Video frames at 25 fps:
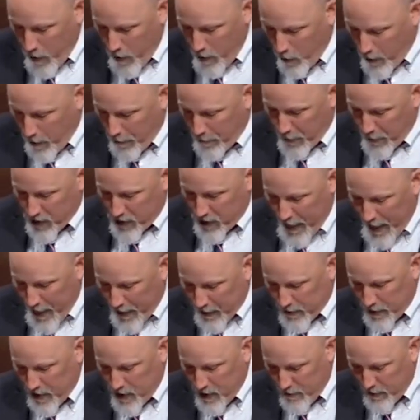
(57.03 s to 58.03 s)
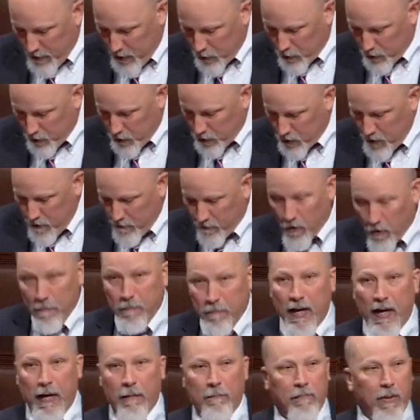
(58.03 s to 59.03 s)
we want to protect individuals
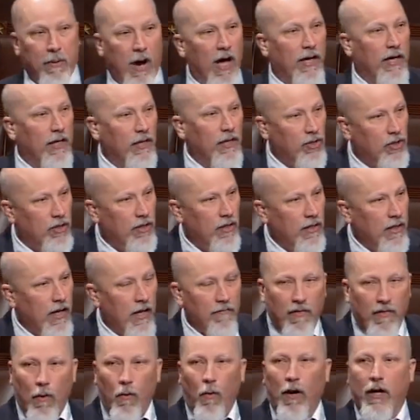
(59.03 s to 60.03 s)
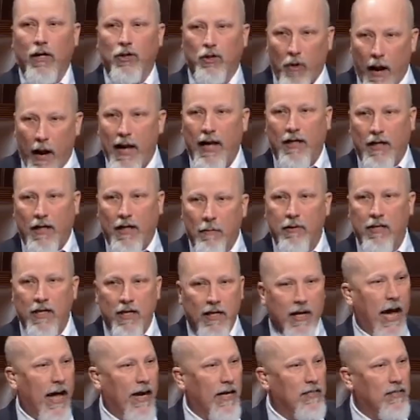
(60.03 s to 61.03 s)
from being punished if they want to try to come to
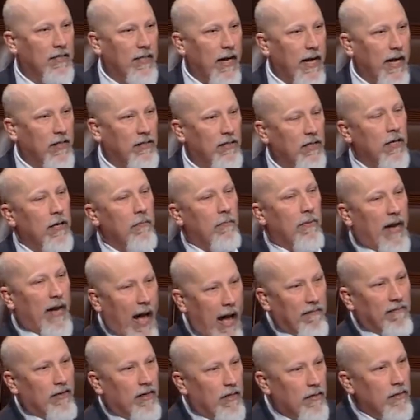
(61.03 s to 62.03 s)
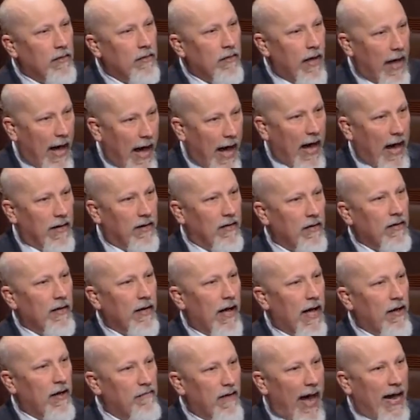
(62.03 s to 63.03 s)
the United States but haven't had
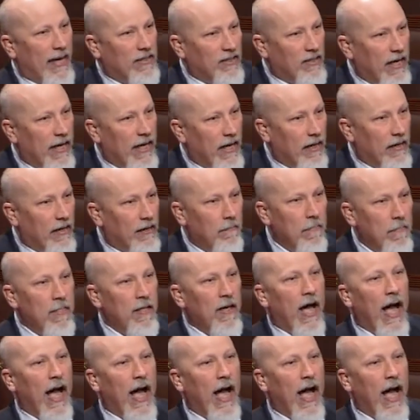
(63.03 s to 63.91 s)
a vaccine.